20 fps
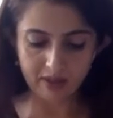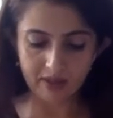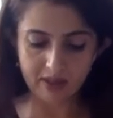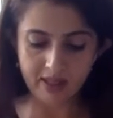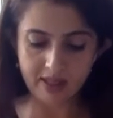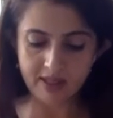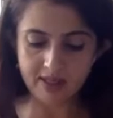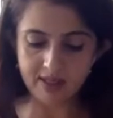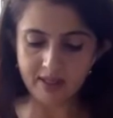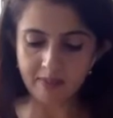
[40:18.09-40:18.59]

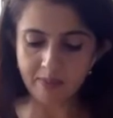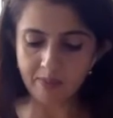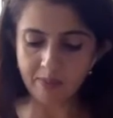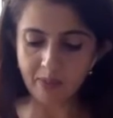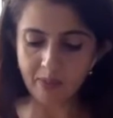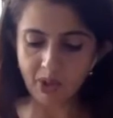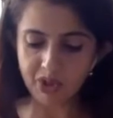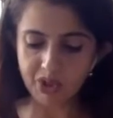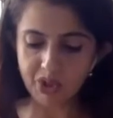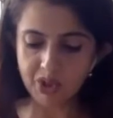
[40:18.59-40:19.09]
There's a
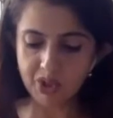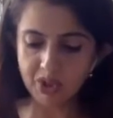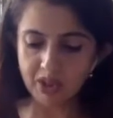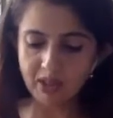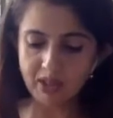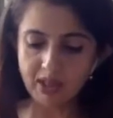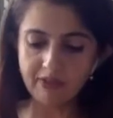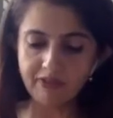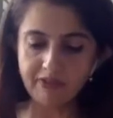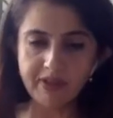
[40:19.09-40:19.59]

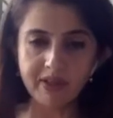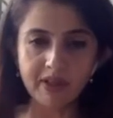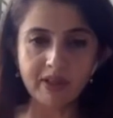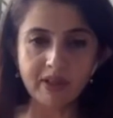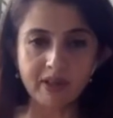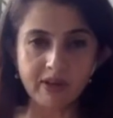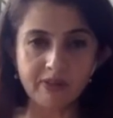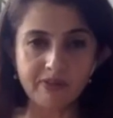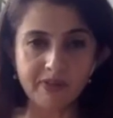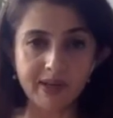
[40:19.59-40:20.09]
postural
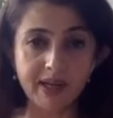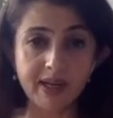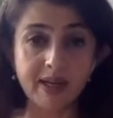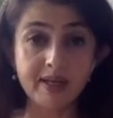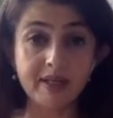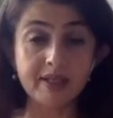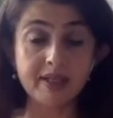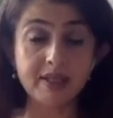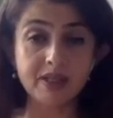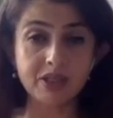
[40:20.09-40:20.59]
figure of
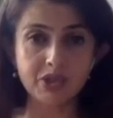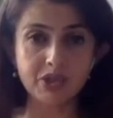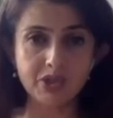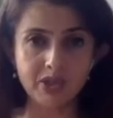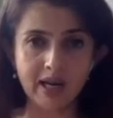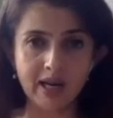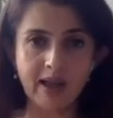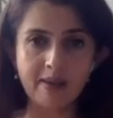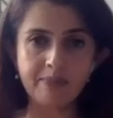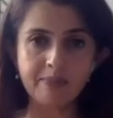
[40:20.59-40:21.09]
8
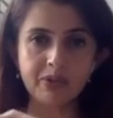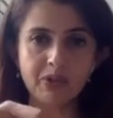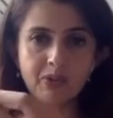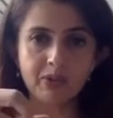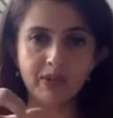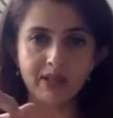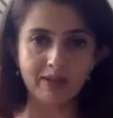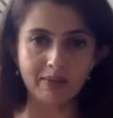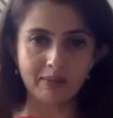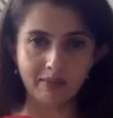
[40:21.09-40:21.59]
strap you
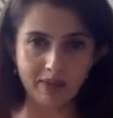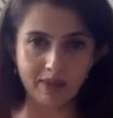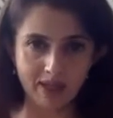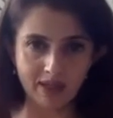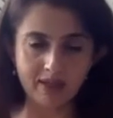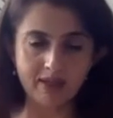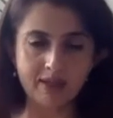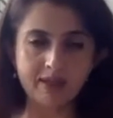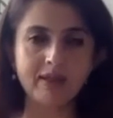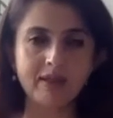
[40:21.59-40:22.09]
can
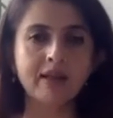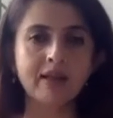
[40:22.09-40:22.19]
make.